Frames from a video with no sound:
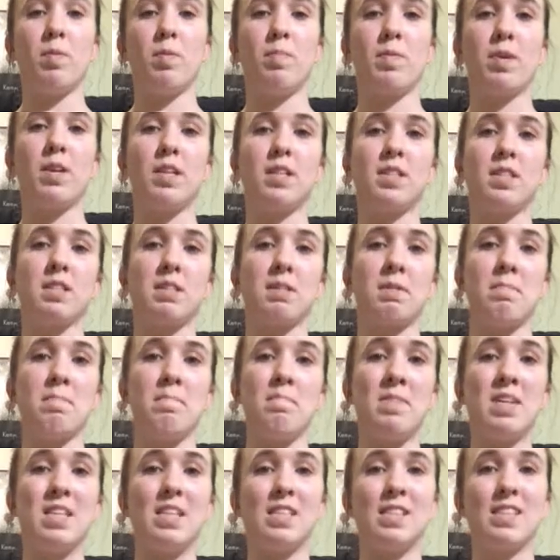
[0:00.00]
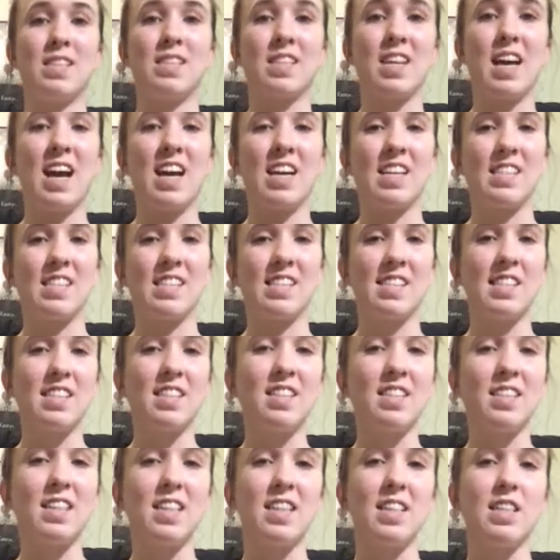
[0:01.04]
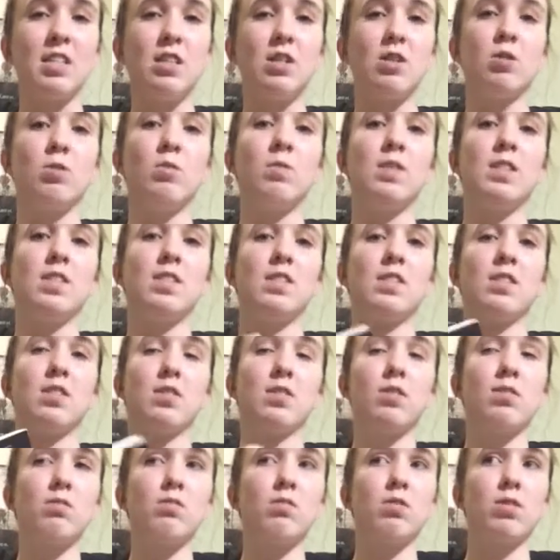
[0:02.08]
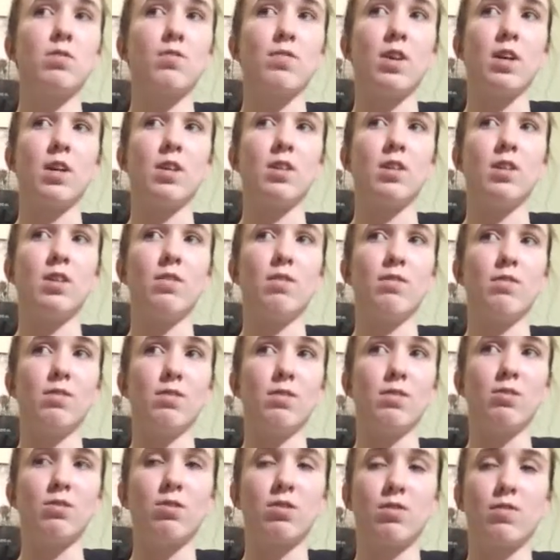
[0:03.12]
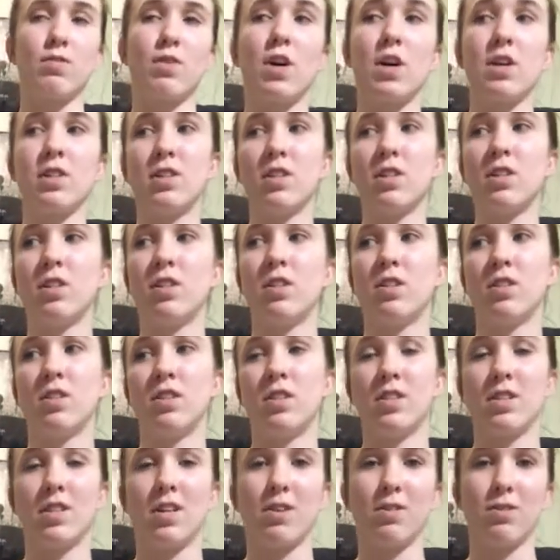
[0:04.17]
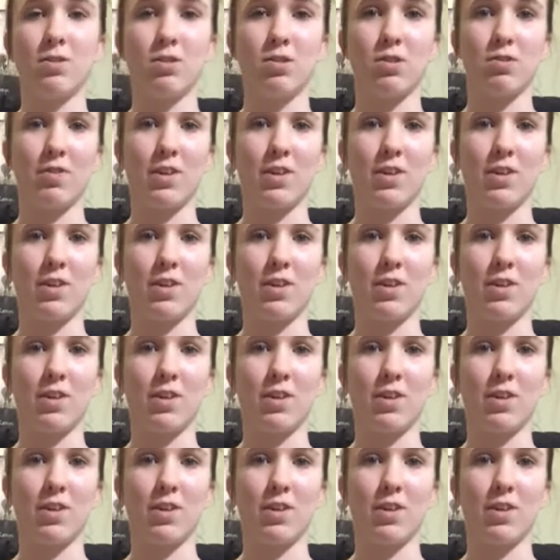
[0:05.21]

meet Miss Castilian, who is Luke's father. It's not Luke's